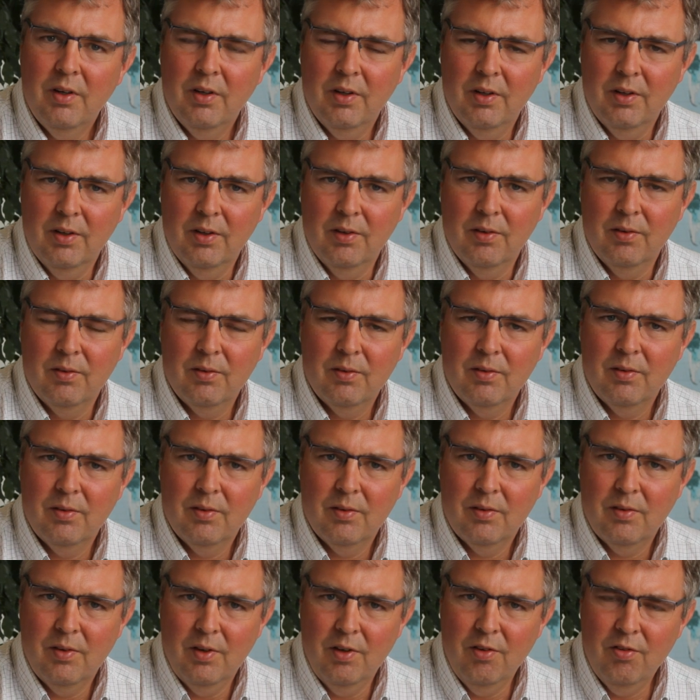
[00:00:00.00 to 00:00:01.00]
the
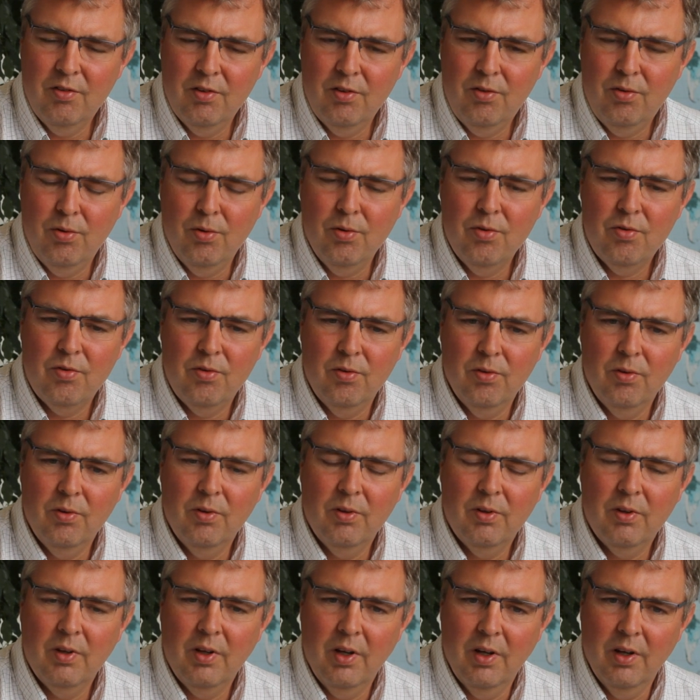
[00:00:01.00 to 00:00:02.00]

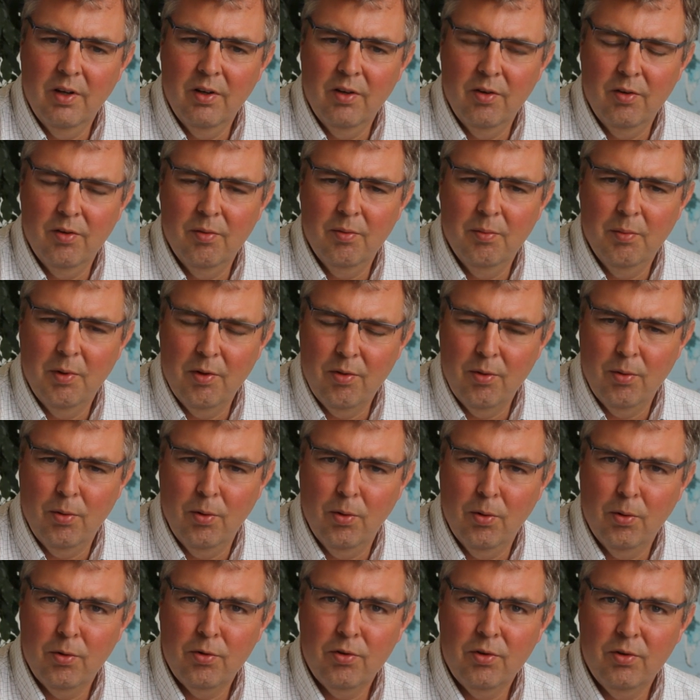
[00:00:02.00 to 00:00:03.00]
institutional and
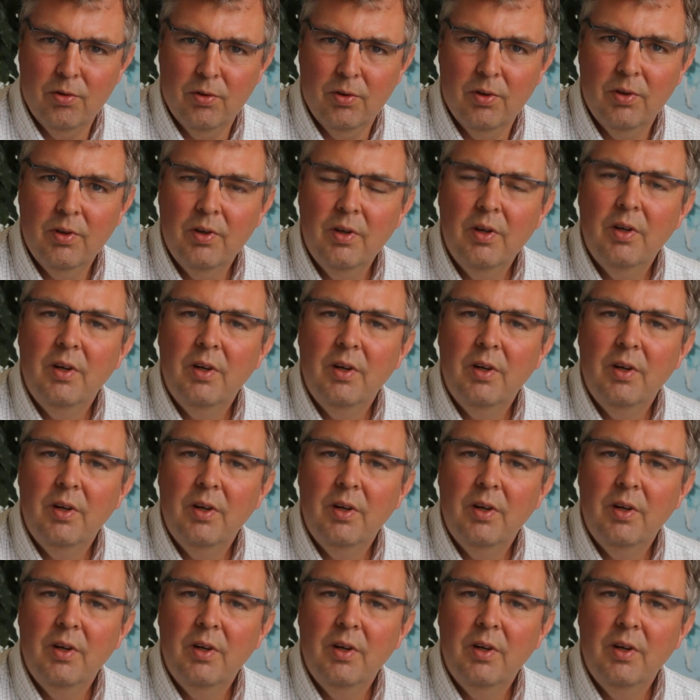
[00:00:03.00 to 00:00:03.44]
methodological